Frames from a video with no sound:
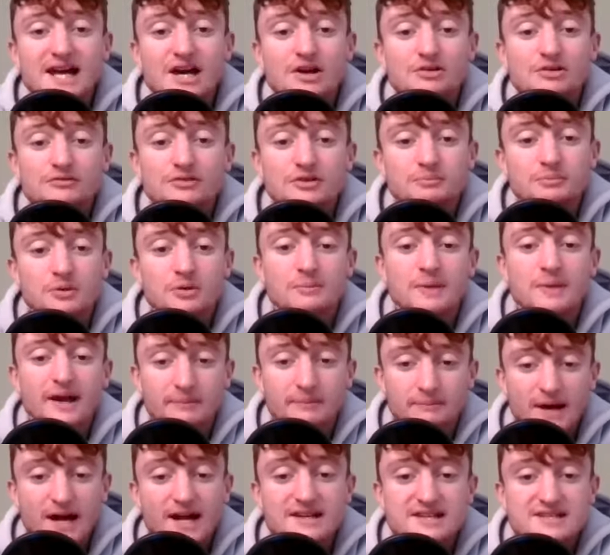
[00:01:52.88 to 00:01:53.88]
out of it, but
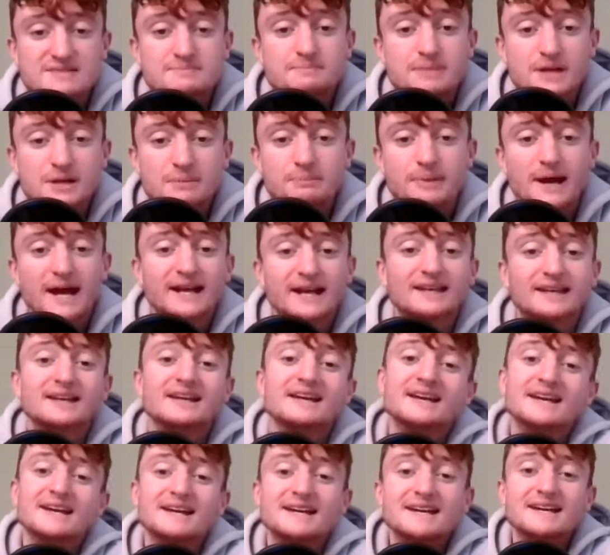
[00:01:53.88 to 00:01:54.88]
McManus bit back
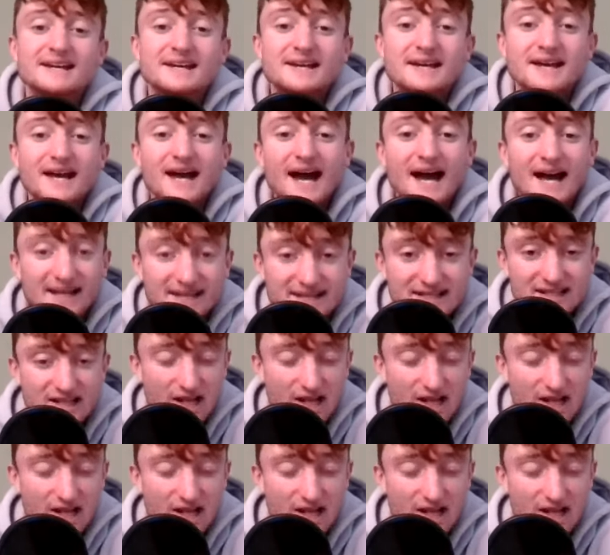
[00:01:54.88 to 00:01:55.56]
and he